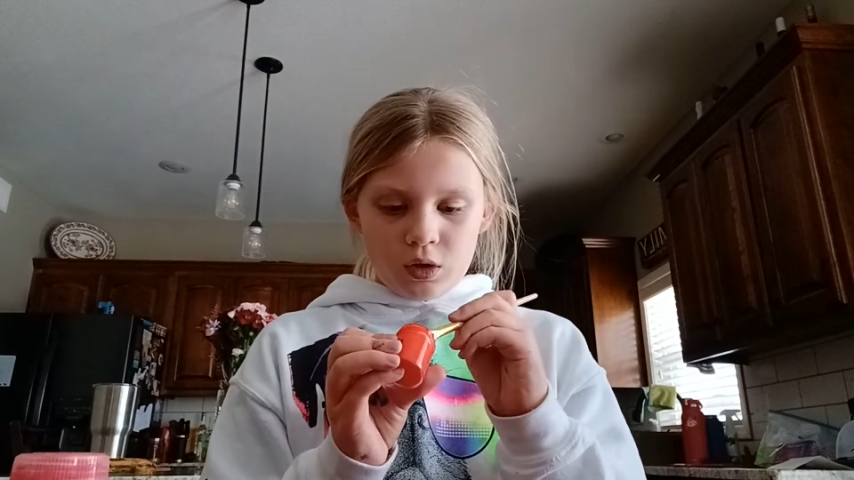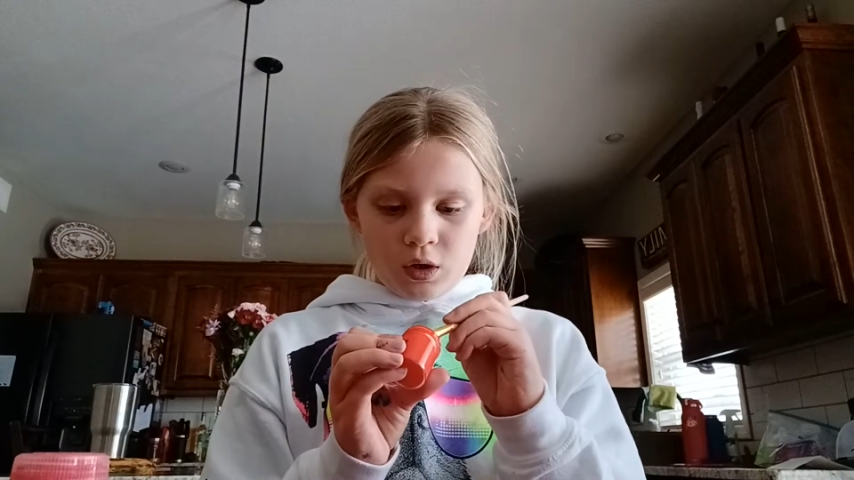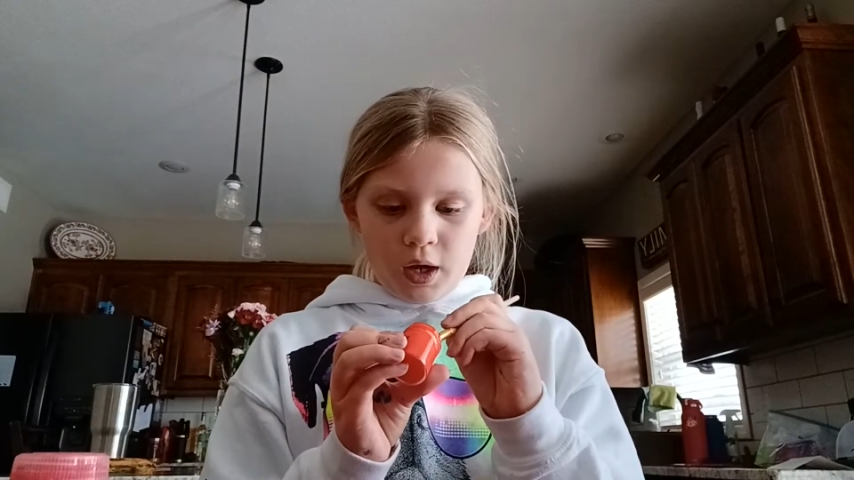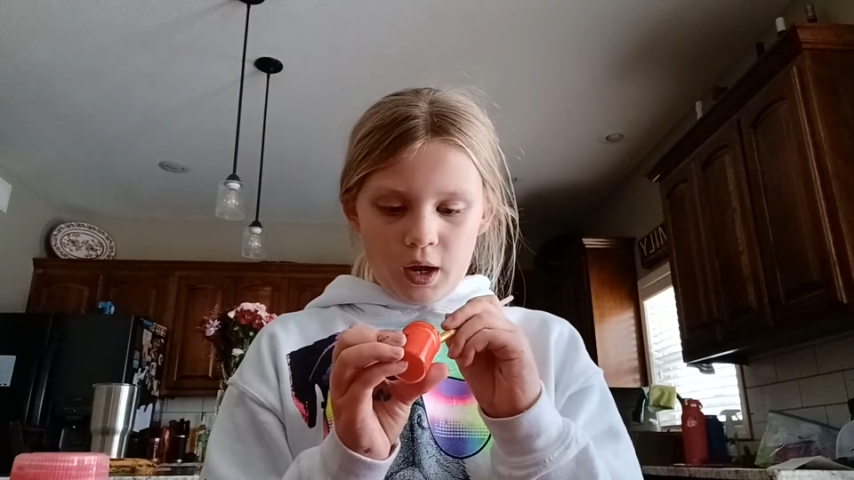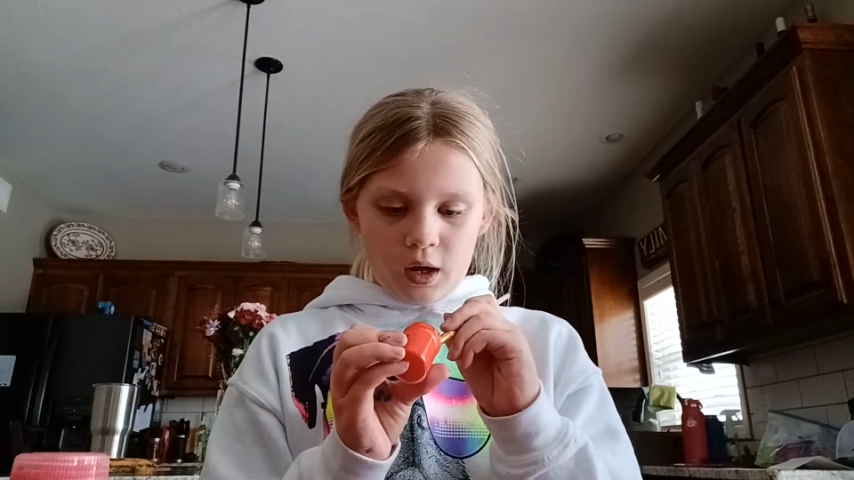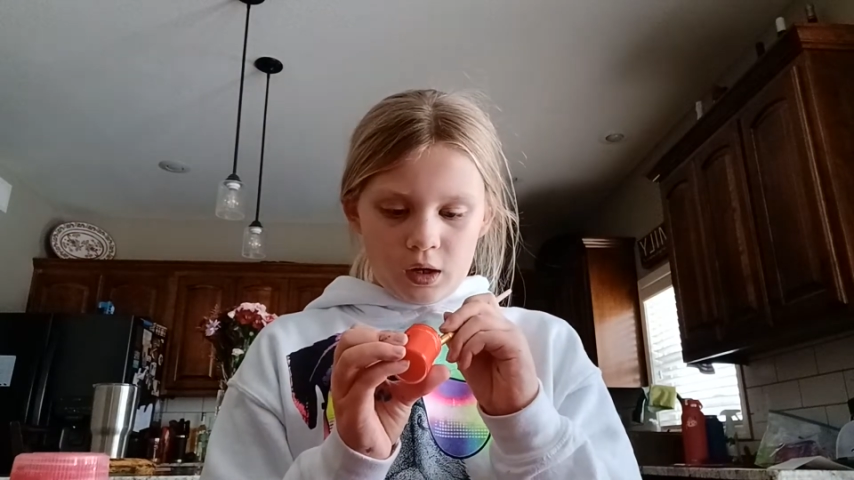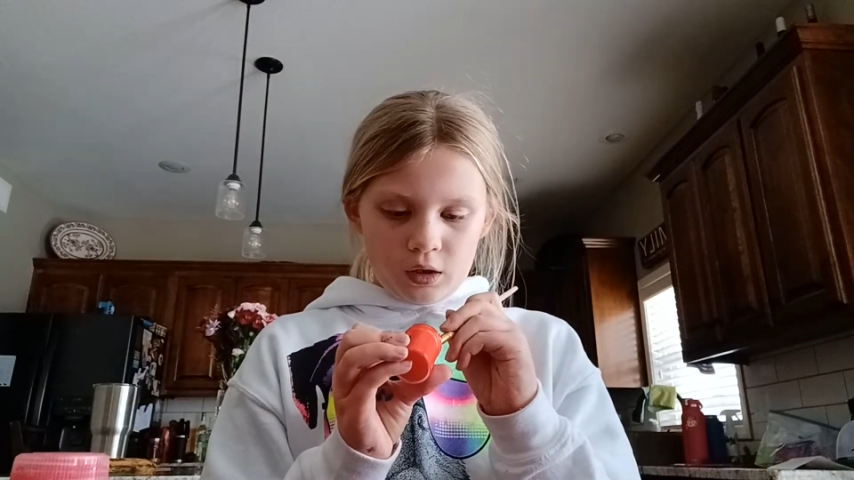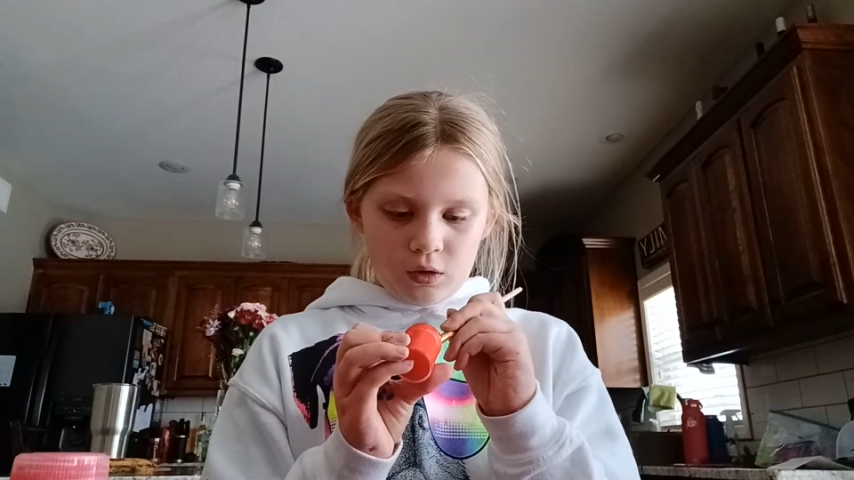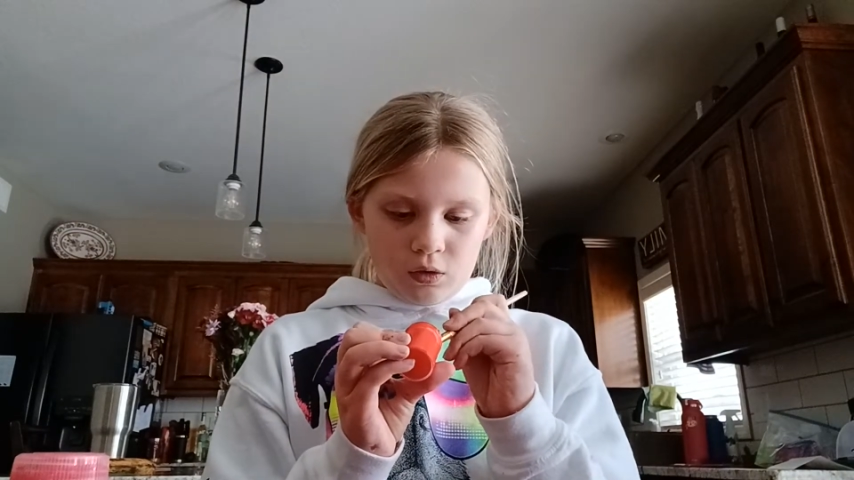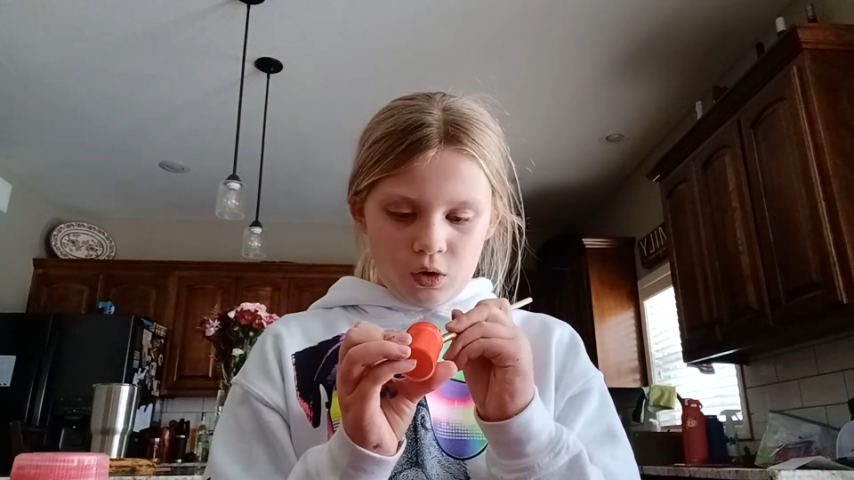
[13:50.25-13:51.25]

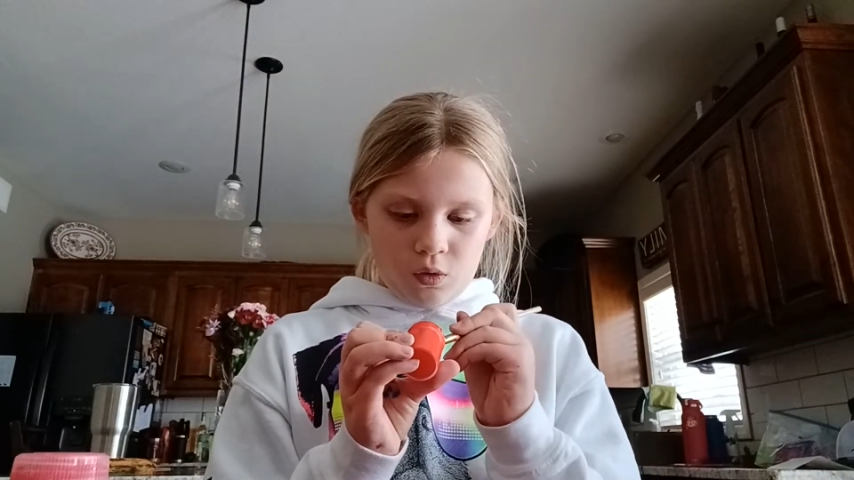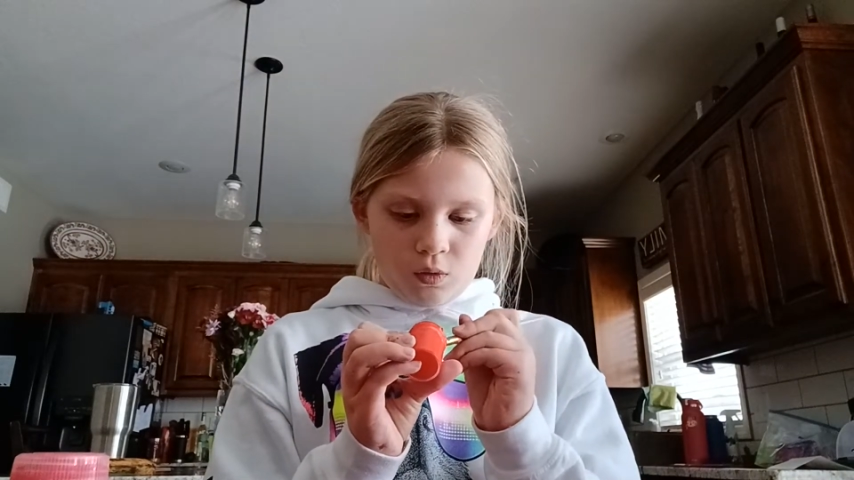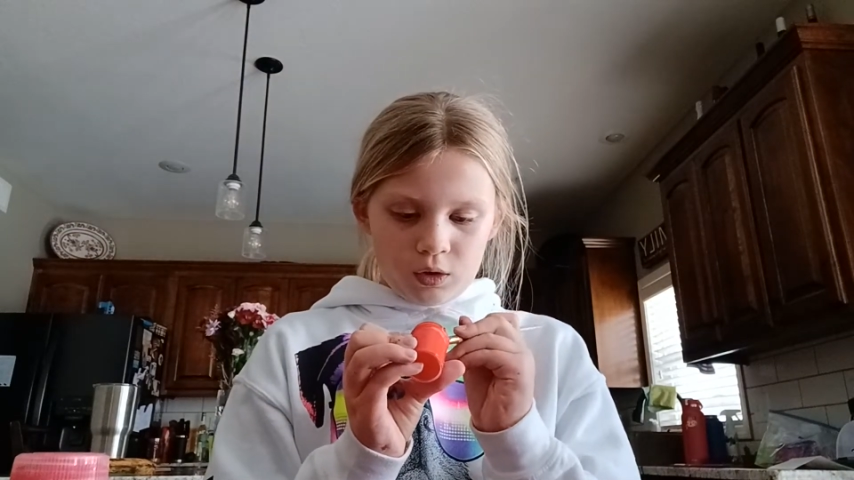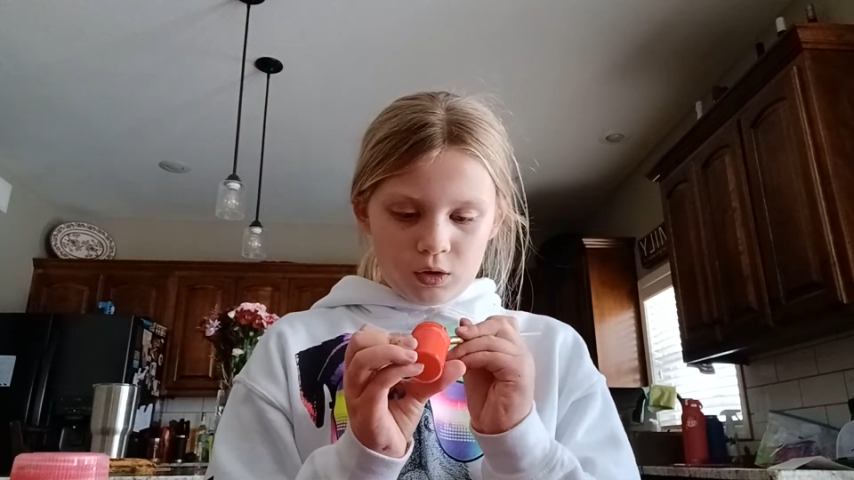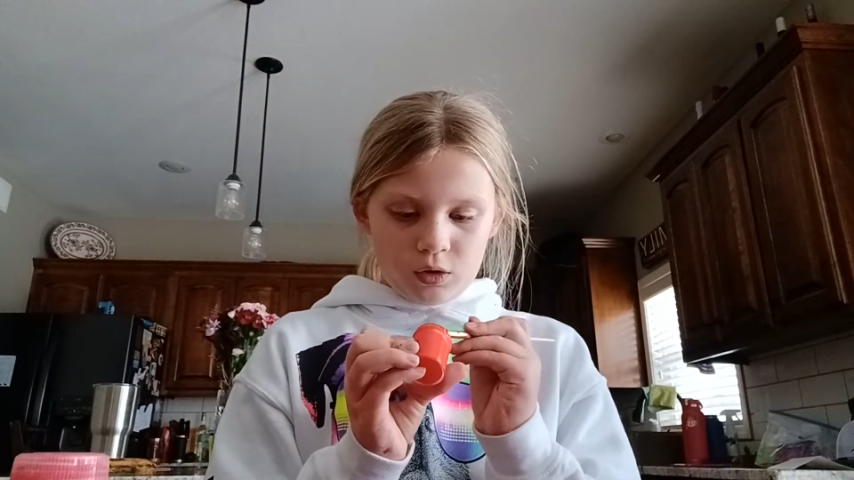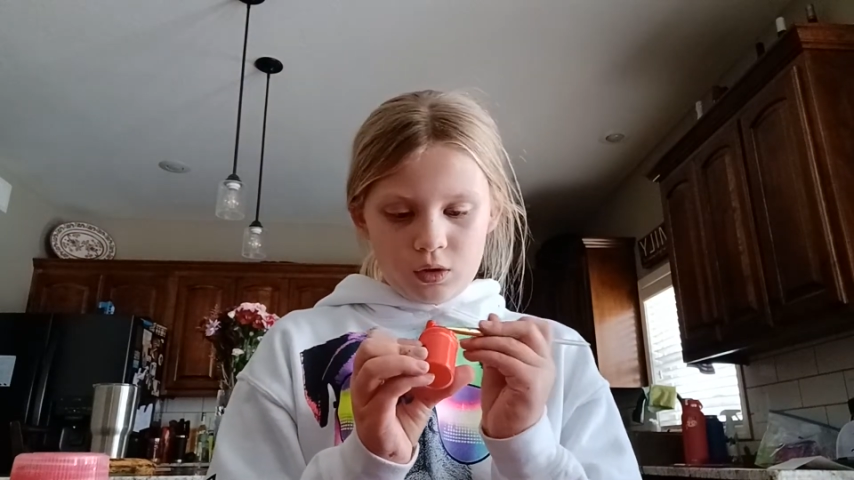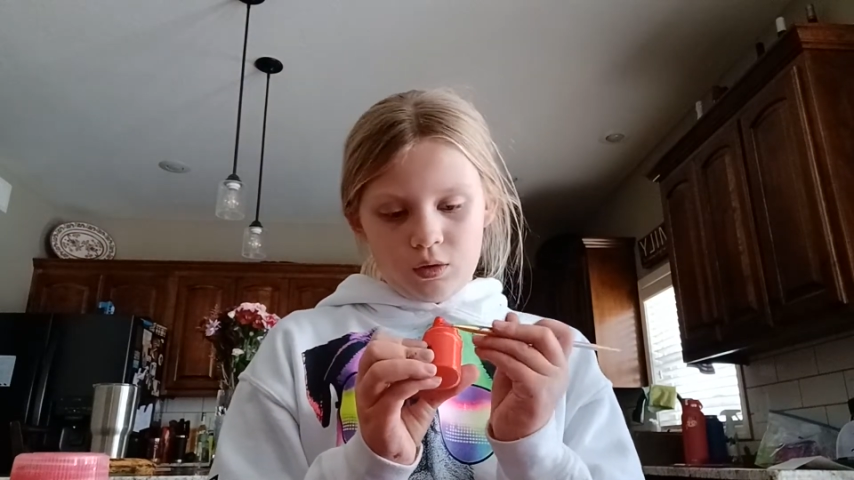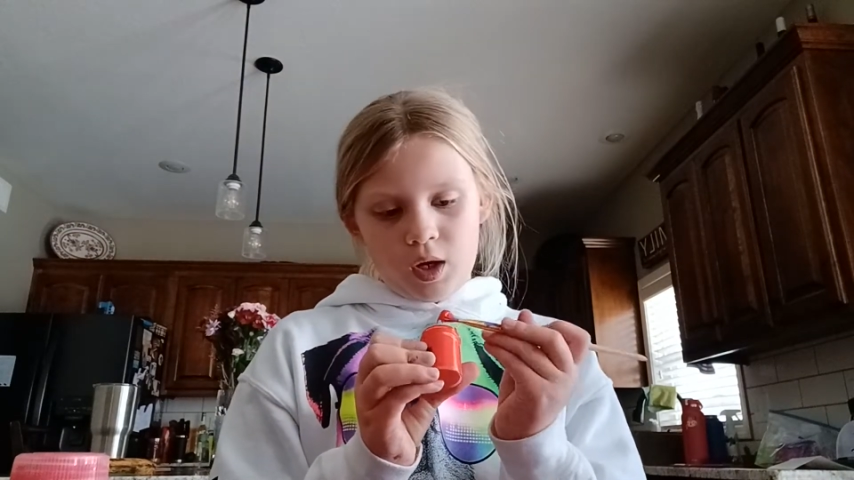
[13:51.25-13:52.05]
Again, you don't want to do